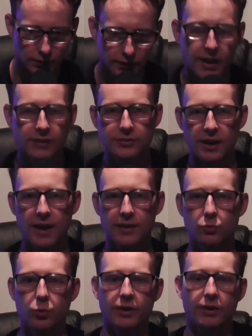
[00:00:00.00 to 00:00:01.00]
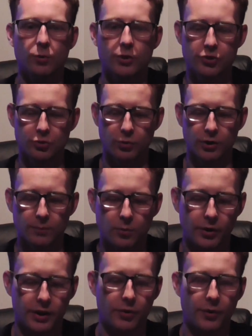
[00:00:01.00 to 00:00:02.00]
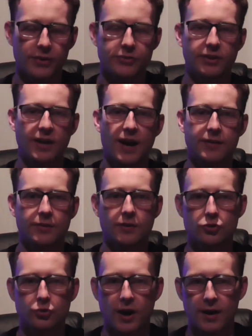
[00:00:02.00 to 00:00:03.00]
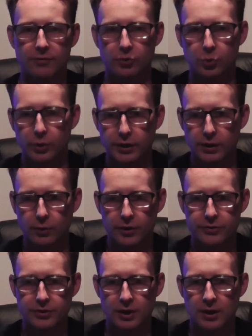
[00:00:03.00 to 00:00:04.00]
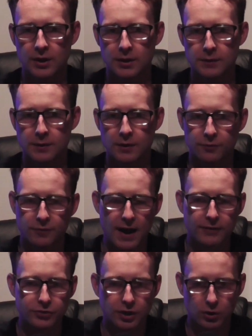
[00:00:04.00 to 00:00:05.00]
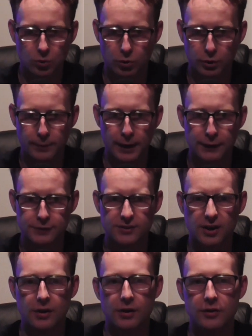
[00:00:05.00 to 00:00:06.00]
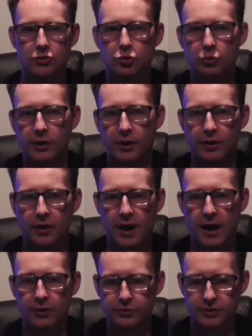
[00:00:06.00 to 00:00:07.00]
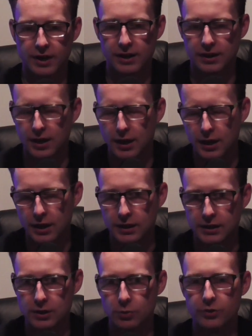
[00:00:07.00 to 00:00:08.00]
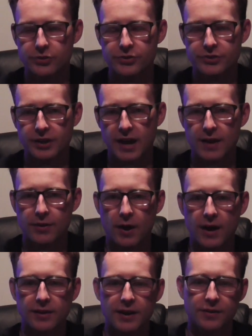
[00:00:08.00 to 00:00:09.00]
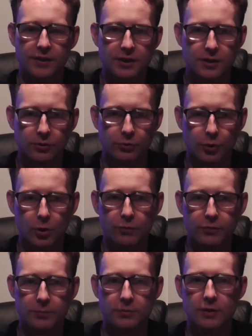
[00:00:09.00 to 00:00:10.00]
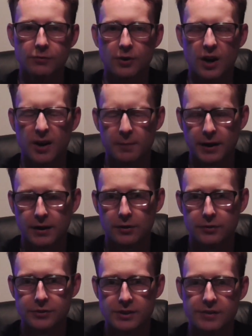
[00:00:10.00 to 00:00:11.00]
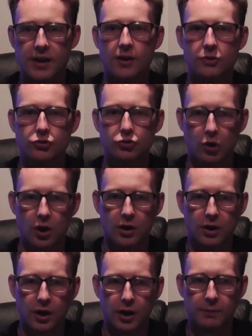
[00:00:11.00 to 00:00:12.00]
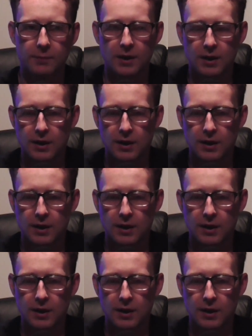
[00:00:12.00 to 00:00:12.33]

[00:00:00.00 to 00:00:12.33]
The next guy, Quinn Ewers, is one of the more interesting guys in this draft. Quinn Ewers, 5-star quarterback, started his career at Ohio State. Ewers is a guy, though, I like that he can throw from different arm angles. He's got a strong arm.